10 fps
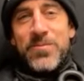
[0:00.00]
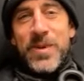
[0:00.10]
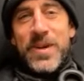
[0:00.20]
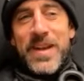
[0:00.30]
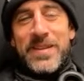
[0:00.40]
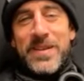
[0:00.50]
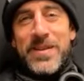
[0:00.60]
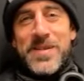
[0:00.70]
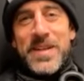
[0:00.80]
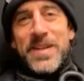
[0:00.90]
running out there
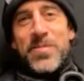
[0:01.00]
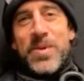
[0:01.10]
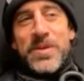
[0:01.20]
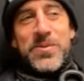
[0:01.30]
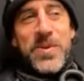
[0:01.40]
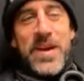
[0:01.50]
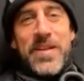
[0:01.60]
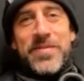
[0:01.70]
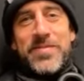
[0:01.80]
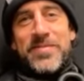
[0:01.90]
and seeing the big
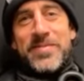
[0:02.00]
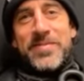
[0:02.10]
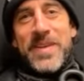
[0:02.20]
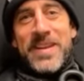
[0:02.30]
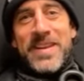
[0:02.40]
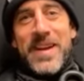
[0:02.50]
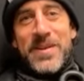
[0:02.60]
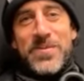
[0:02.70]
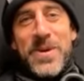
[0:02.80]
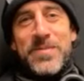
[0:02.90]
giraffe heading out
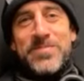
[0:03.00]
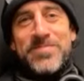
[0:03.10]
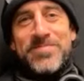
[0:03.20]
as well.